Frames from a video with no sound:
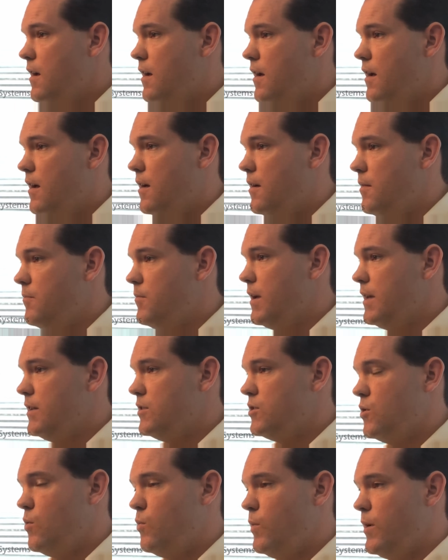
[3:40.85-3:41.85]
And
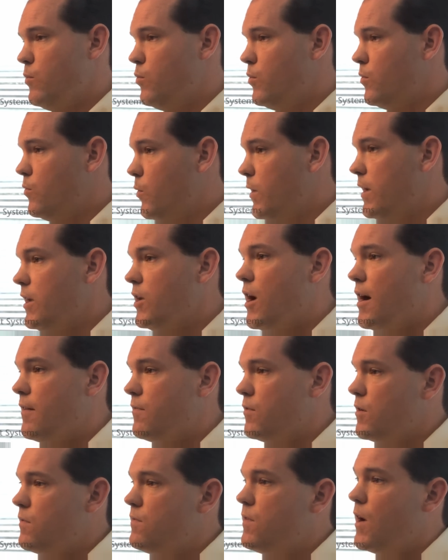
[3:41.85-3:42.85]
so we could
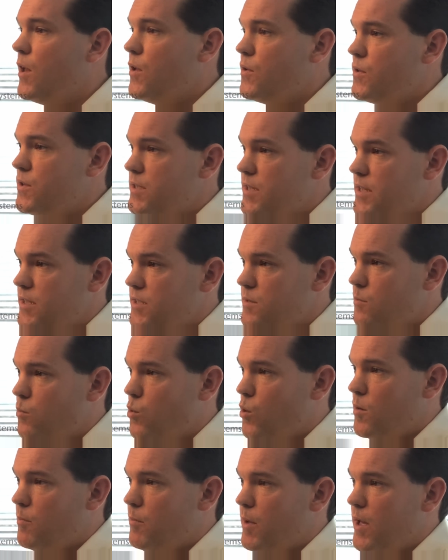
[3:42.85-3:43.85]
offer a follow-the-sun
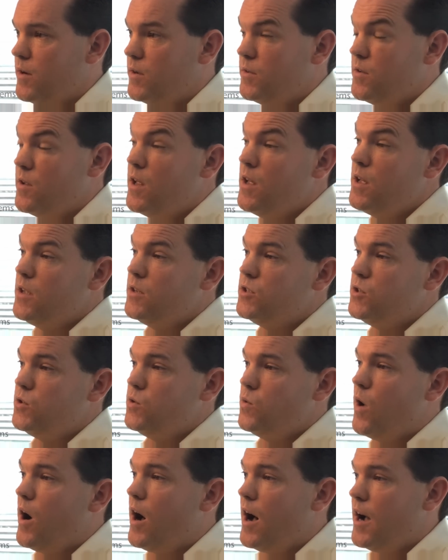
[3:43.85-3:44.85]
support model
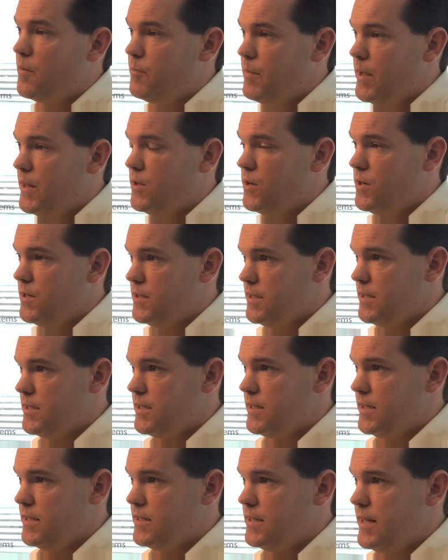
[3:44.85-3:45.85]
to augment their
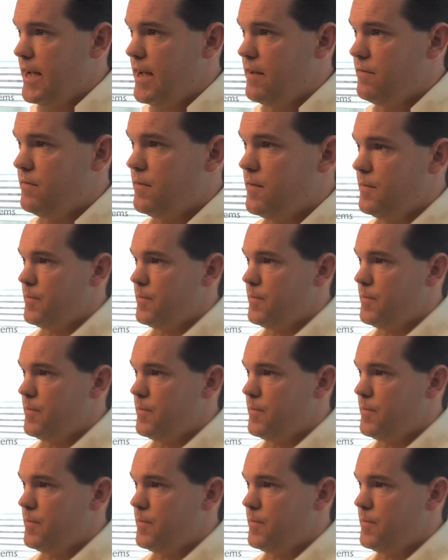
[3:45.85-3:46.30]
existing staff.